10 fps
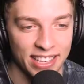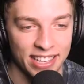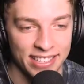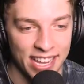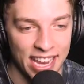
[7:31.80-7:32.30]

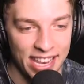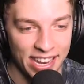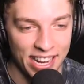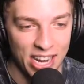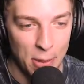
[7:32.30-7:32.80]

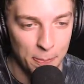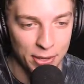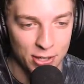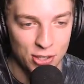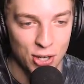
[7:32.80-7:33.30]
Contender
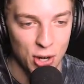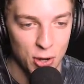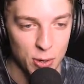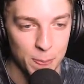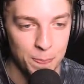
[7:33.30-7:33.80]
number
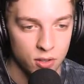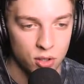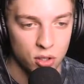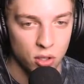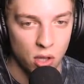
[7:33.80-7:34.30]
two.
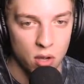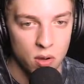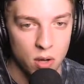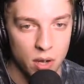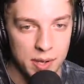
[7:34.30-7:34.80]

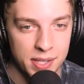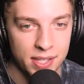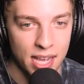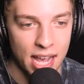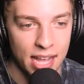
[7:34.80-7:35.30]
Slogo
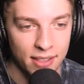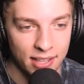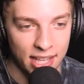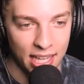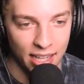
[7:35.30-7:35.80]
says
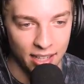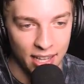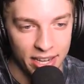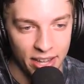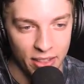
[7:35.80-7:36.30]
kill
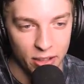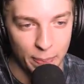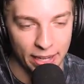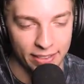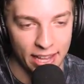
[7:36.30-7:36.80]
another
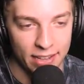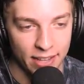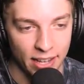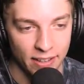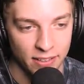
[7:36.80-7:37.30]

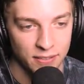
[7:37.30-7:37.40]
spectator.